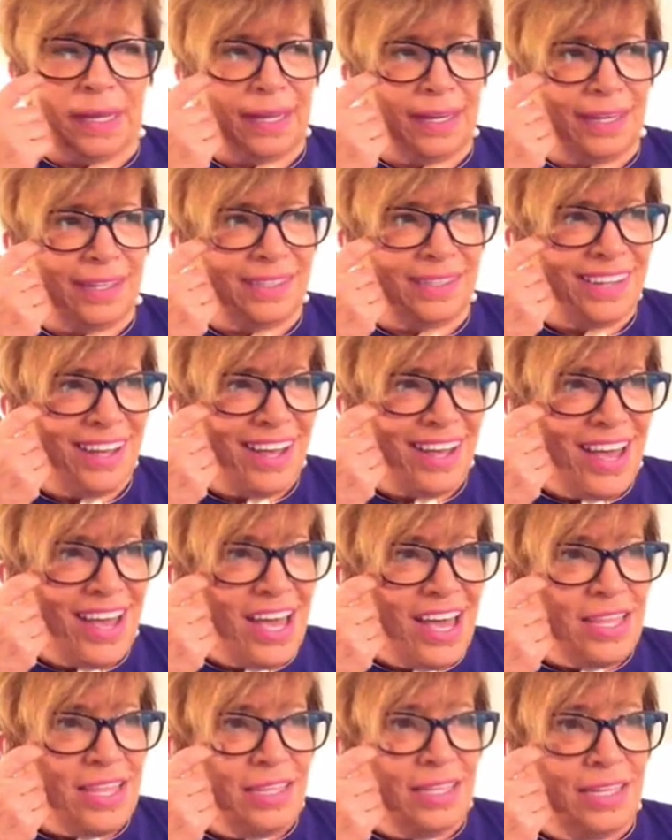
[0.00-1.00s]
And
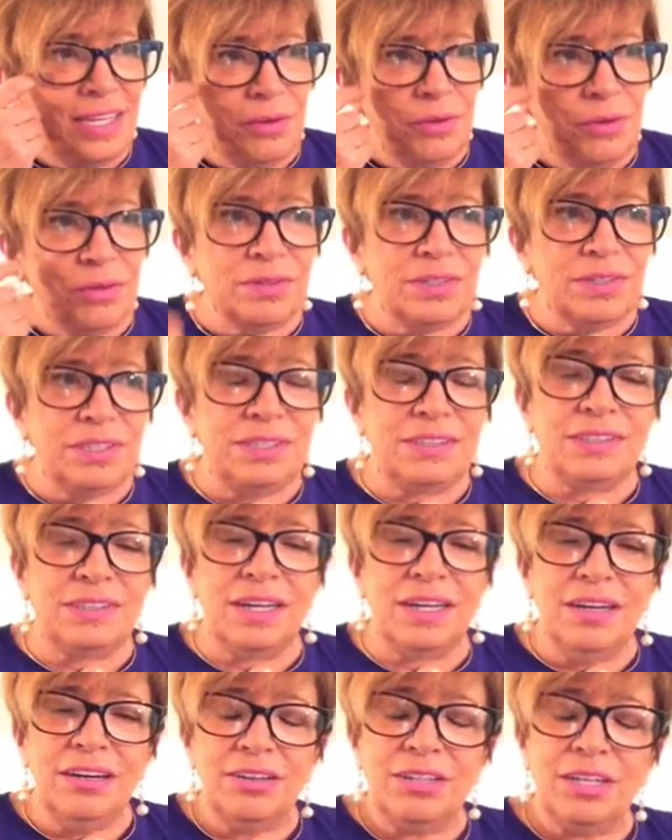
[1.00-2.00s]
they were really
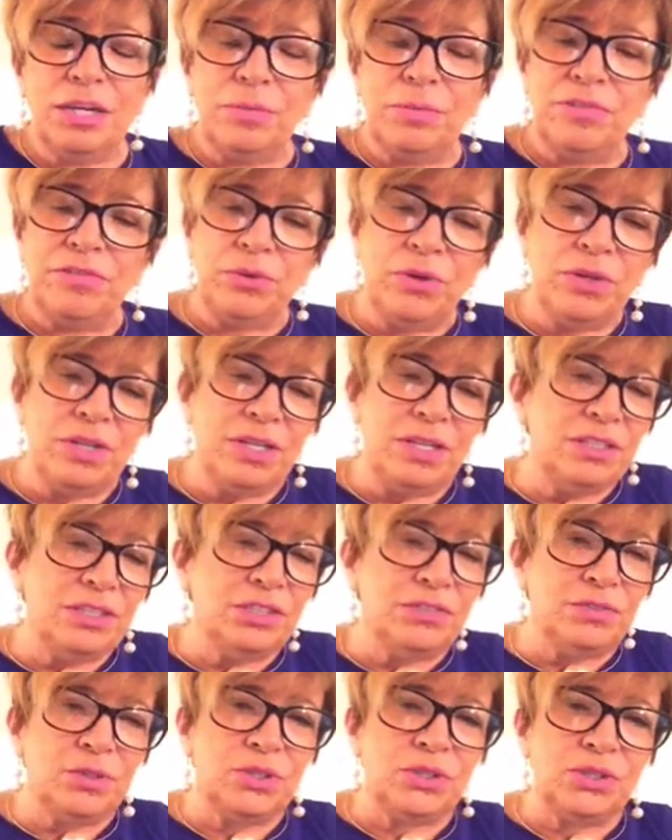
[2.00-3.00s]
scared. Like before the
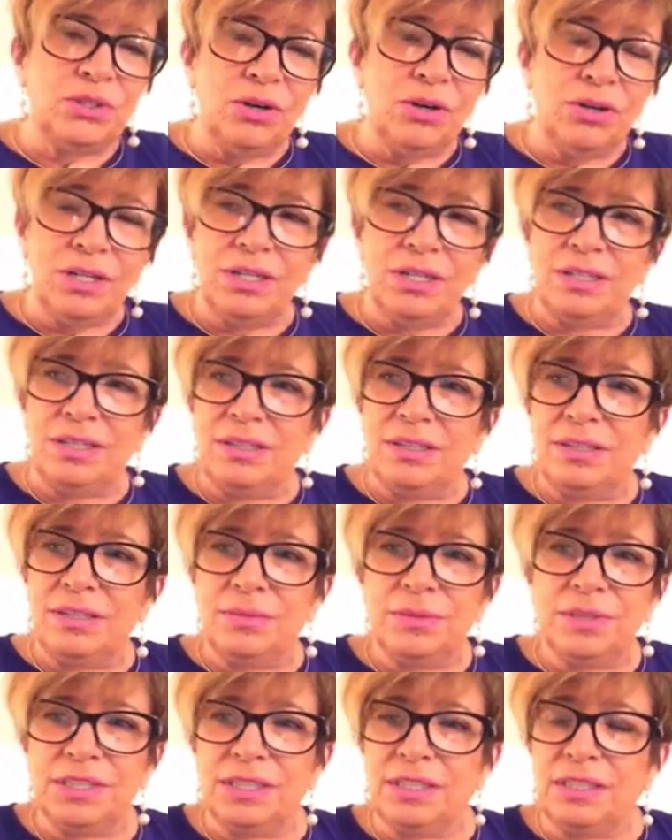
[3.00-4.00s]
interview started, they, they
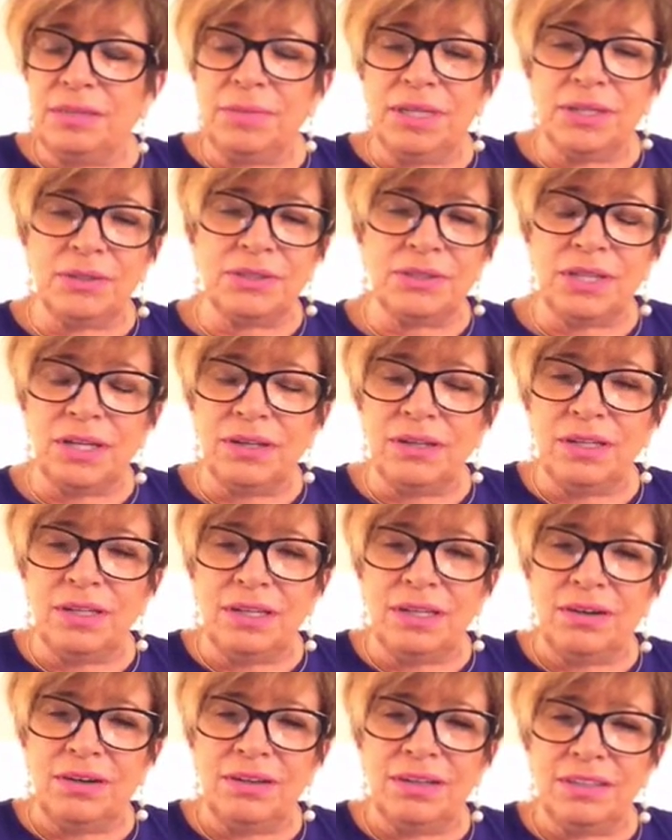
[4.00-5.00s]
were telling me how scared
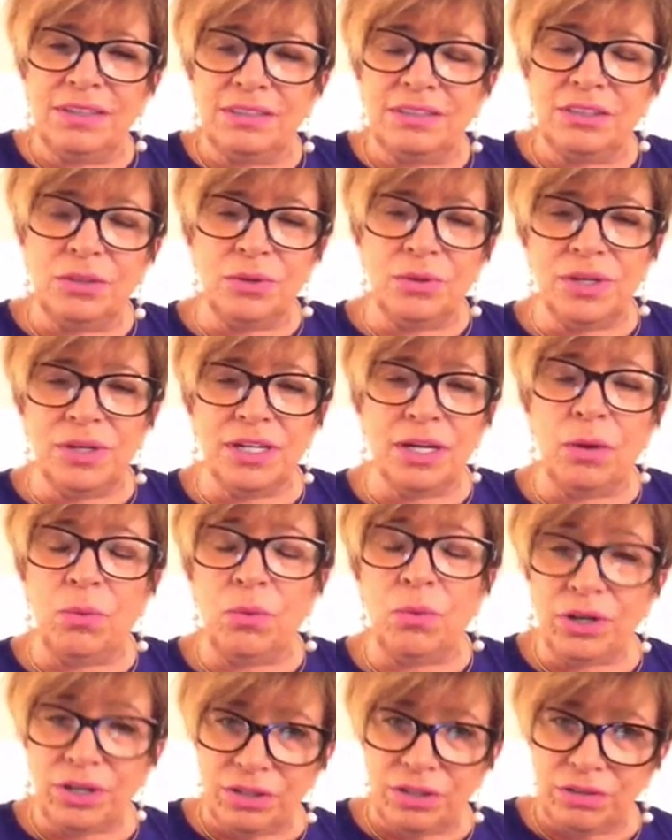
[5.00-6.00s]
they are, and I said, "Don't worry, I'll
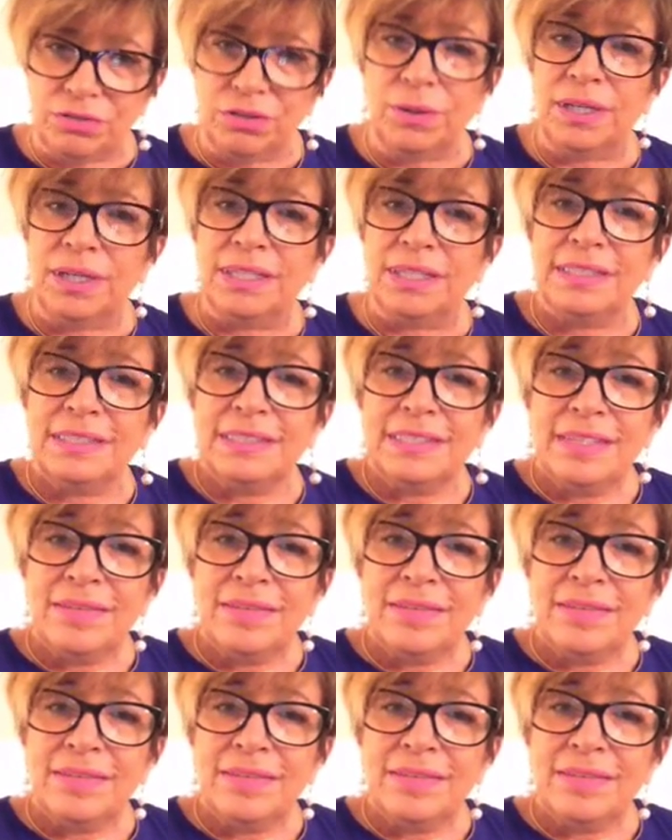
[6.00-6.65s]
walk you through it."